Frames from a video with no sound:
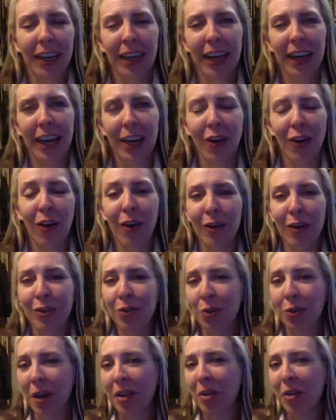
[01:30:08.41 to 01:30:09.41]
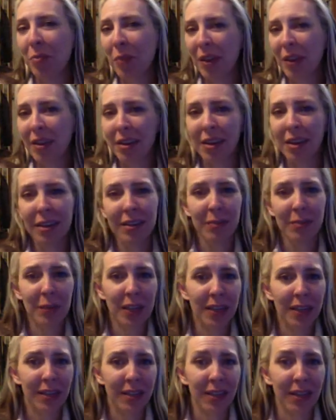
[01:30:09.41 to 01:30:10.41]
And Australopithecus
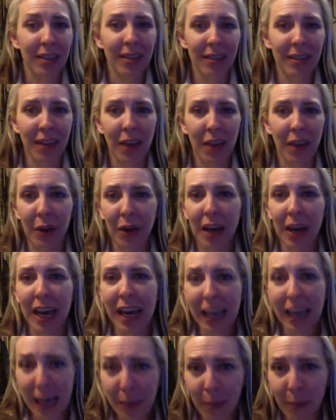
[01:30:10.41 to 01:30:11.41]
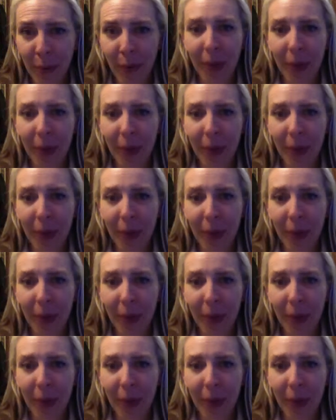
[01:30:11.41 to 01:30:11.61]
means the southern ape,